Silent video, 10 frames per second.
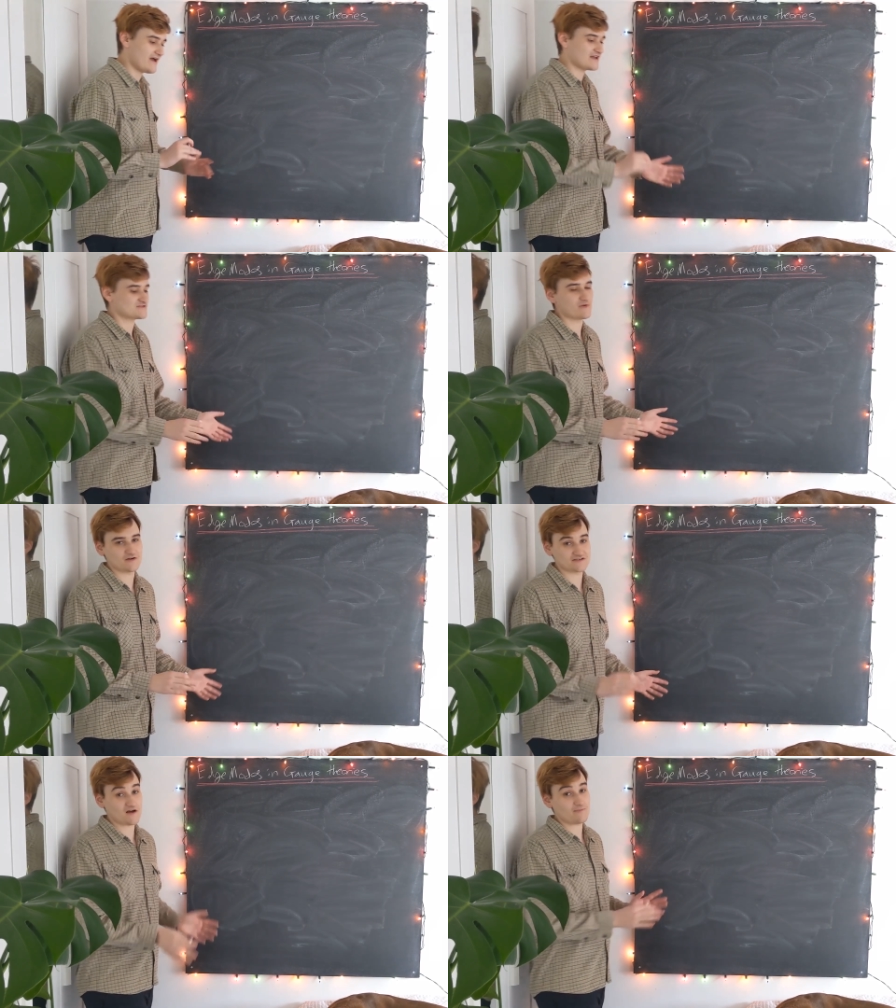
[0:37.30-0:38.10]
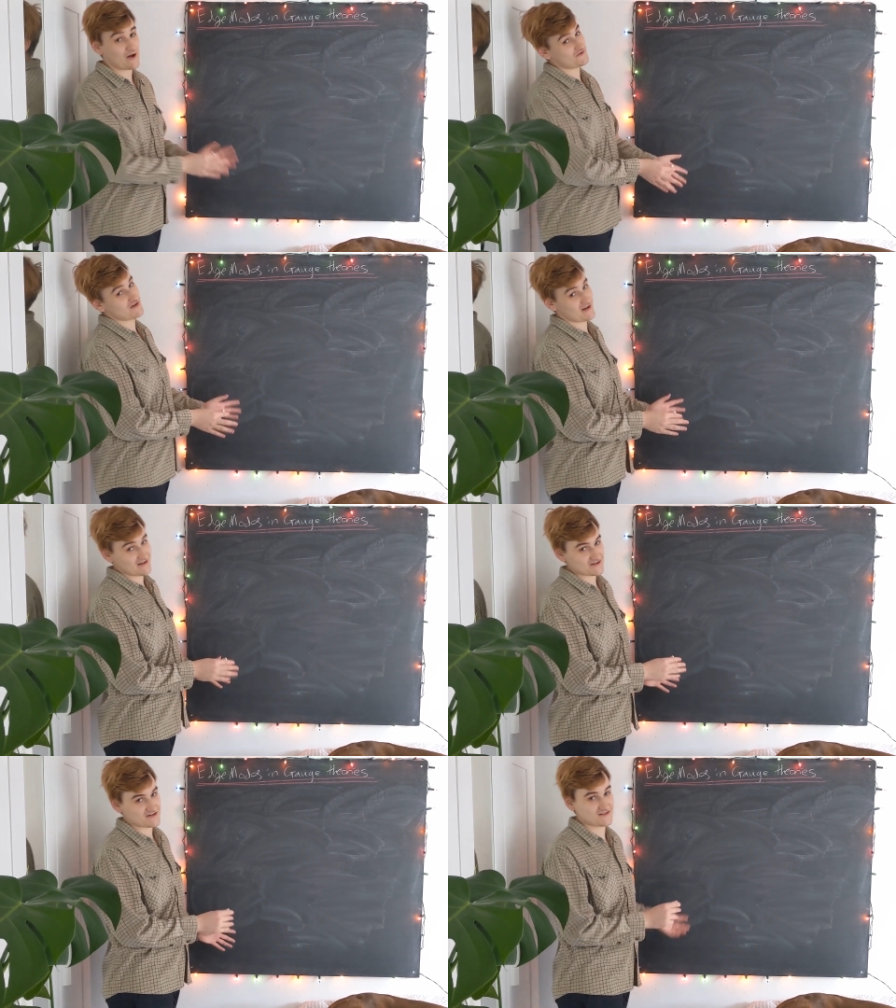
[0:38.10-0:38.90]
edge modes are boundary
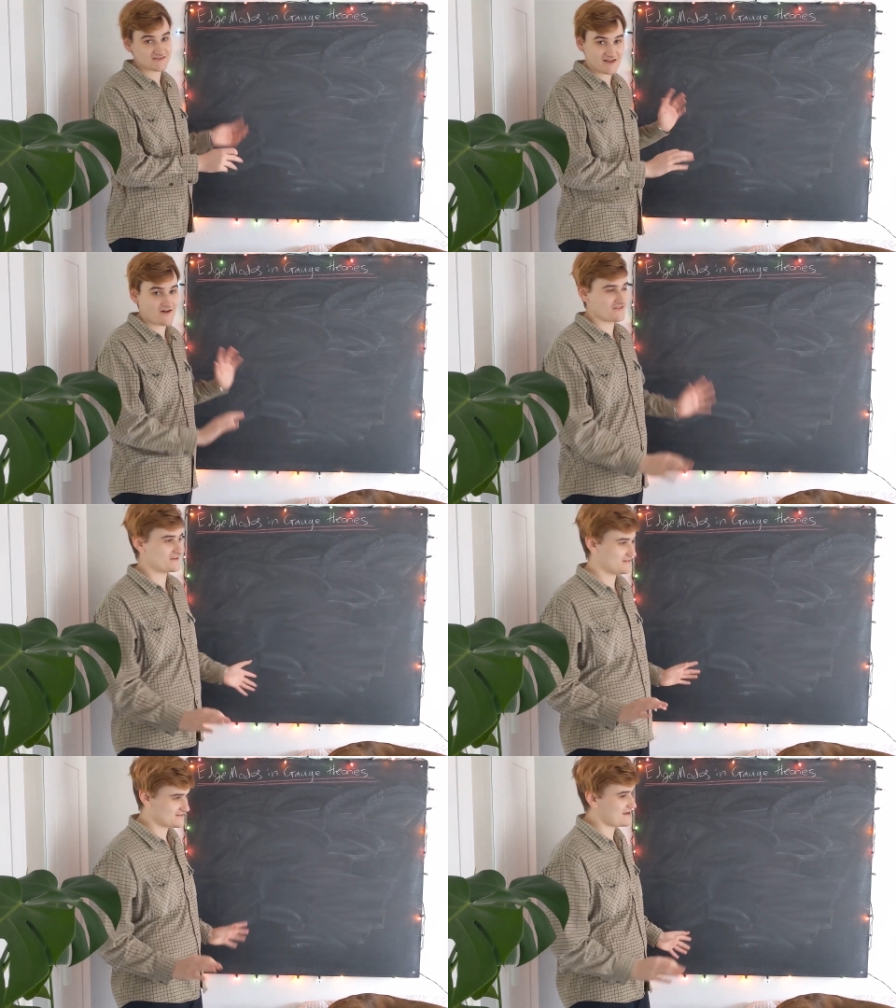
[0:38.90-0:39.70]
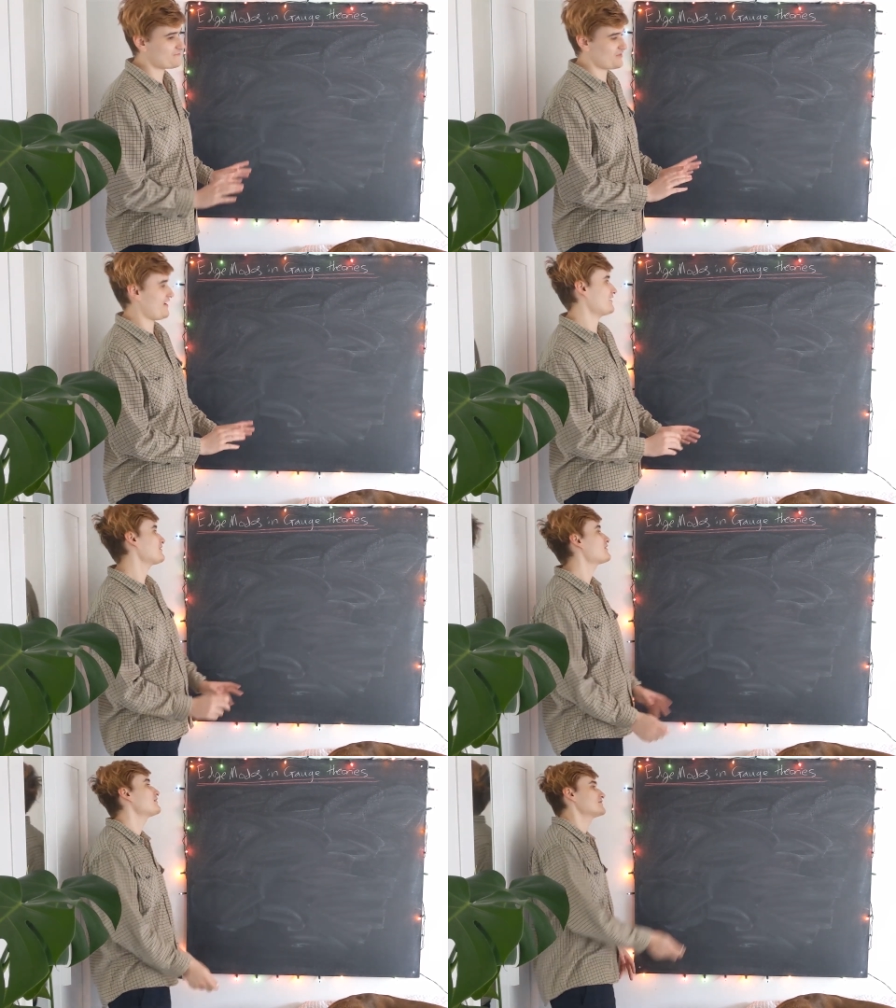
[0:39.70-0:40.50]
conditions. They are the same thing.
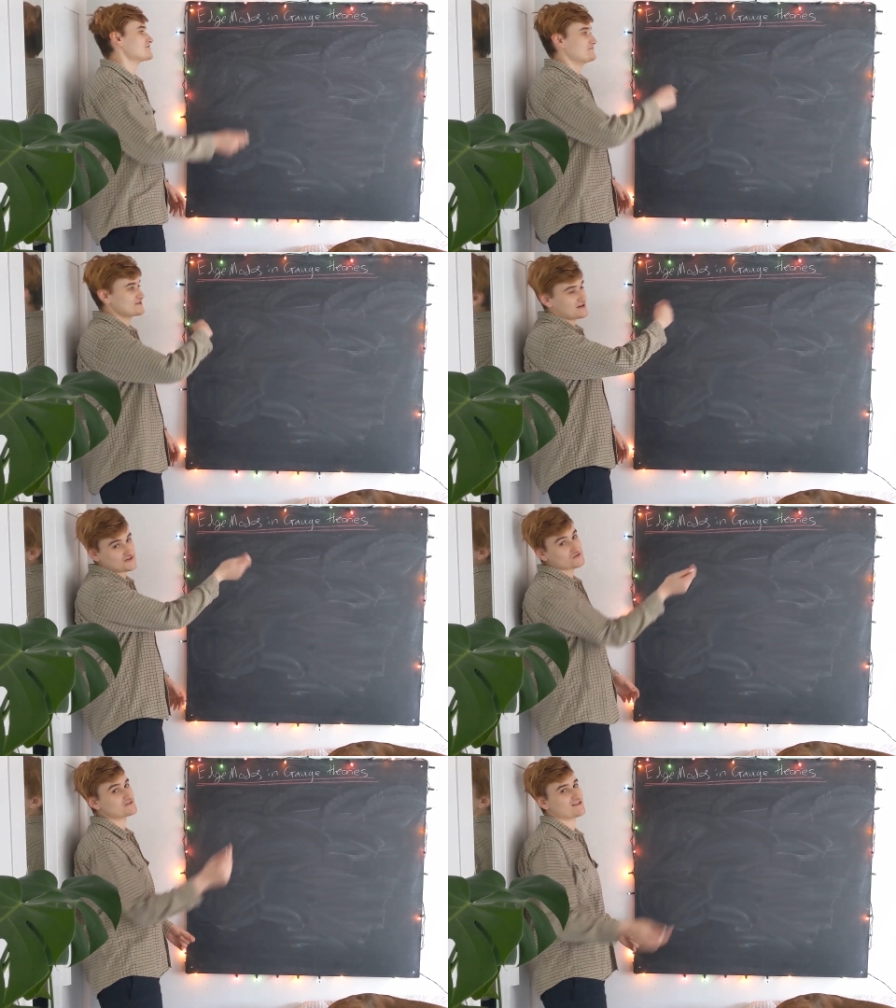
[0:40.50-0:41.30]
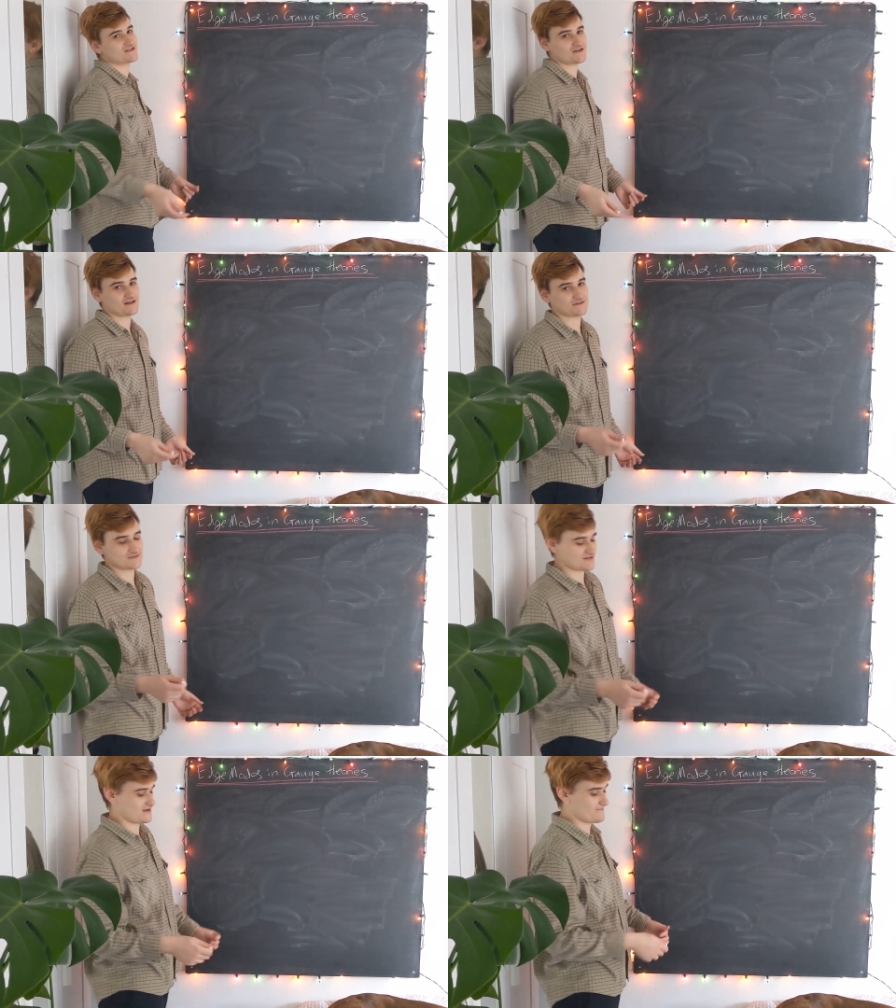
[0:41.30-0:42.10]
So I'm just going to shorten the
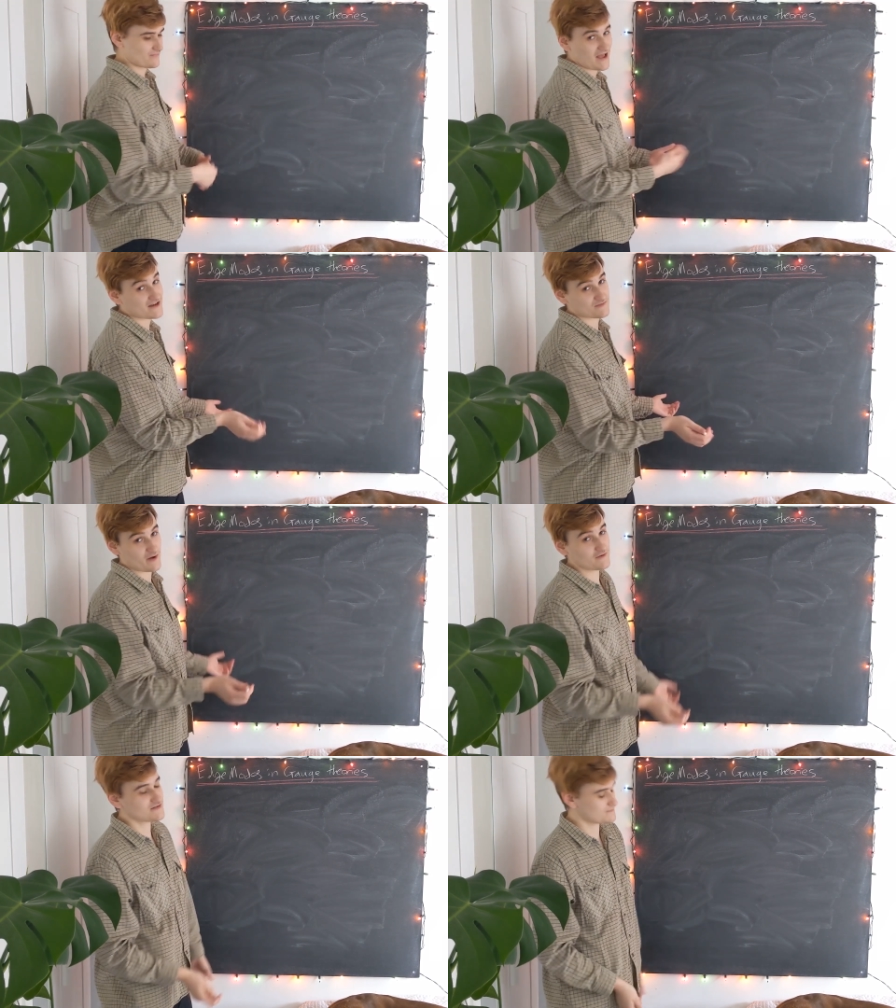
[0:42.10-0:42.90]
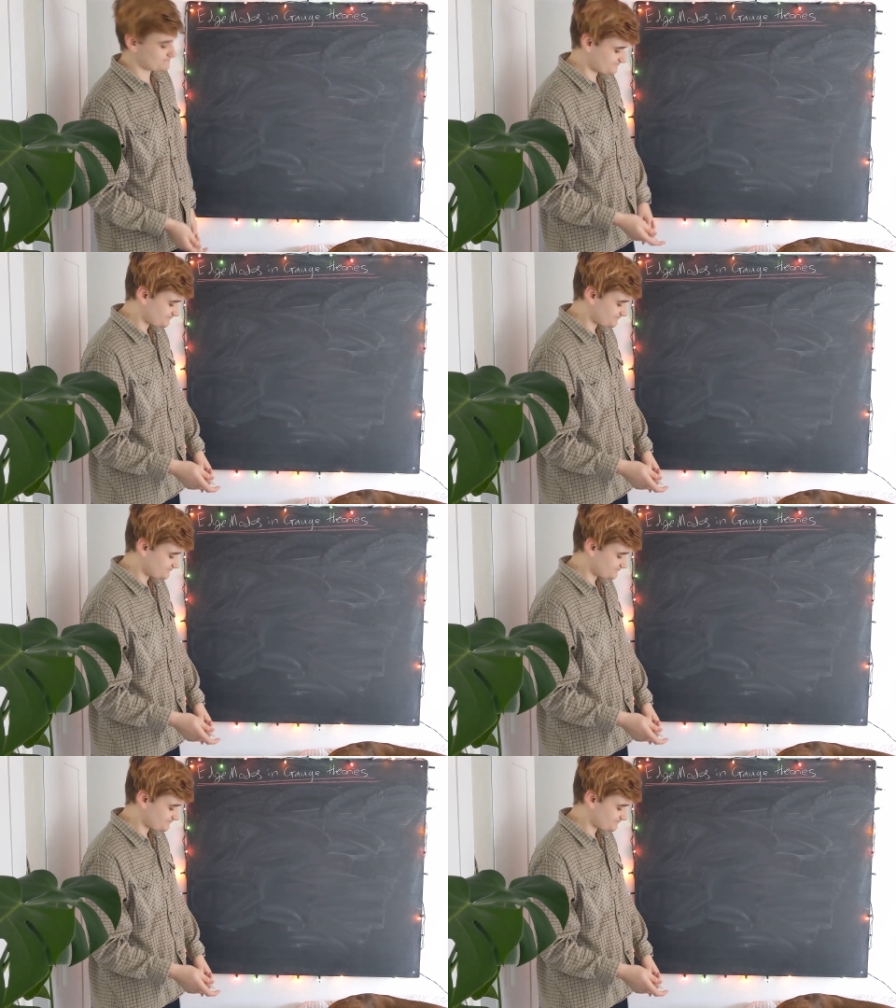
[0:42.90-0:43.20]
title to edge modes.